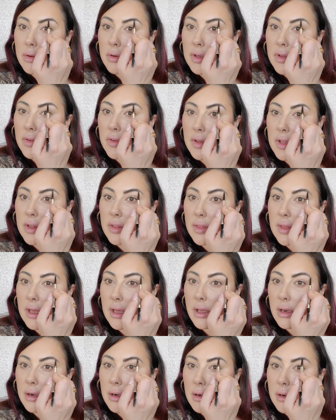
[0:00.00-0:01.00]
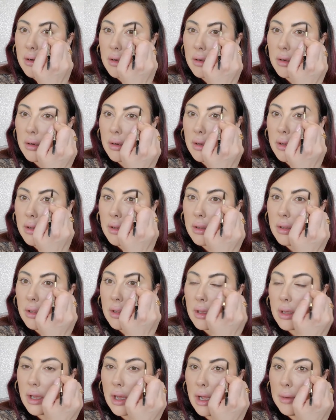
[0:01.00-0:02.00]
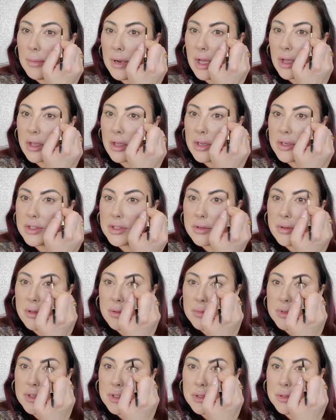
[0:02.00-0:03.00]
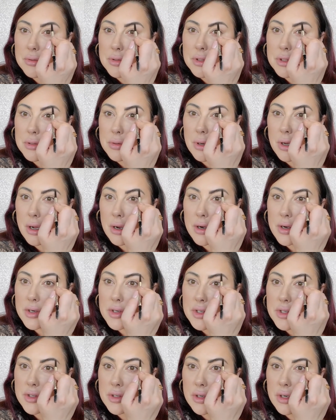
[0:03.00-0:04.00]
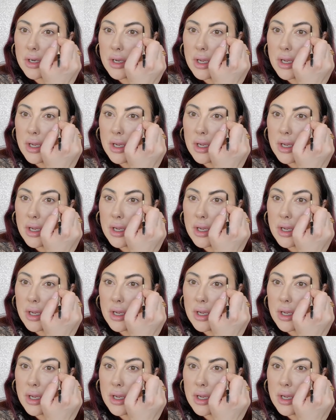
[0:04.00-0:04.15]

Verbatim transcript: Just like that. I'm not going to do them too harsh.